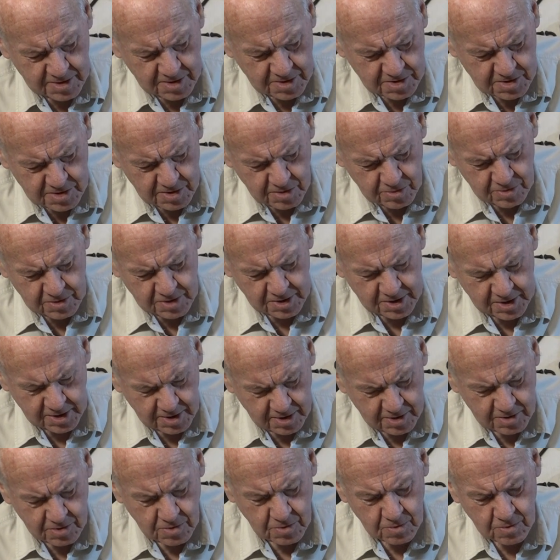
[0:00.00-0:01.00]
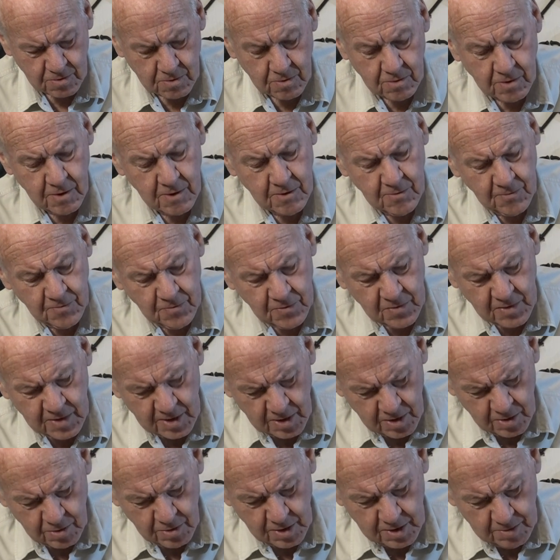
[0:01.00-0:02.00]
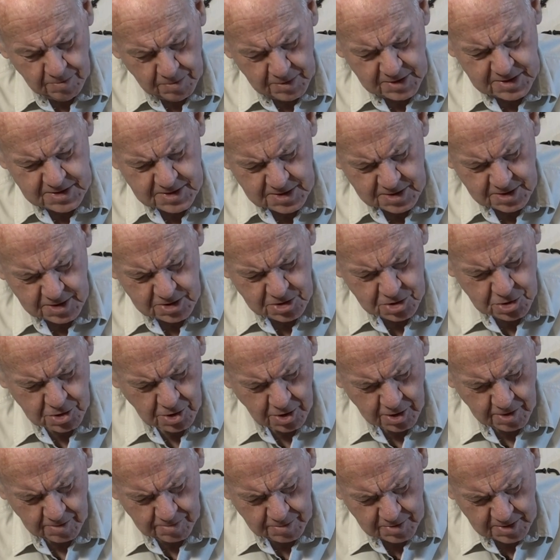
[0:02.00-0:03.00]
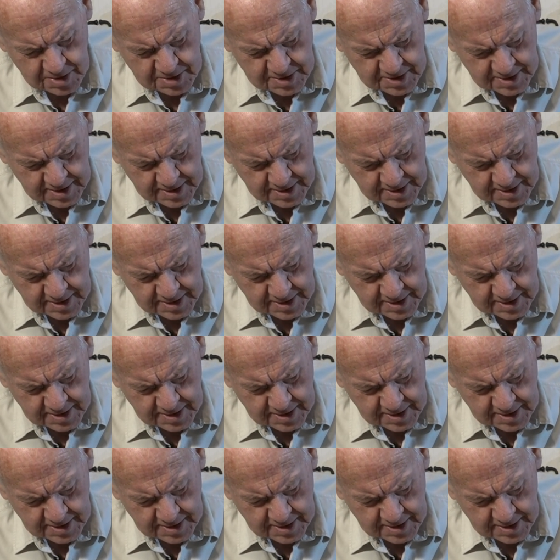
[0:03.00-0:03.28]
does no cutting at all. The only piece that is sharp is